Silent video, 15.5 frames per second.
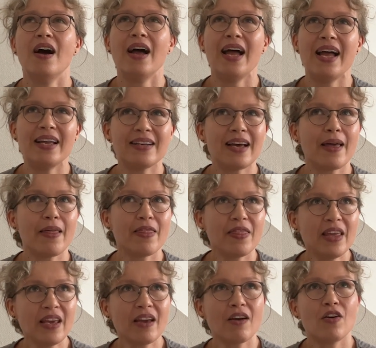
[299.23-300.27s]
and I
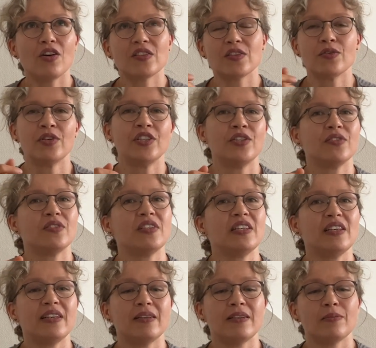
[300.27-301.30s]
think also in New
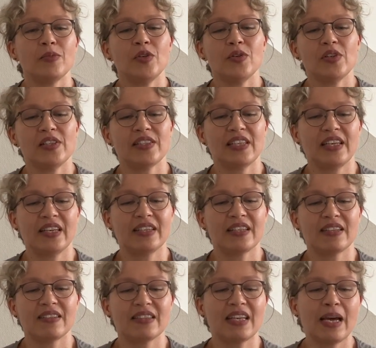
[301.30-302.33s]
Zealand mulesing
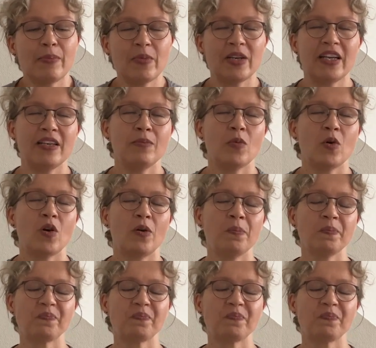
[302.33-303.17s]
doesn't happen anymore,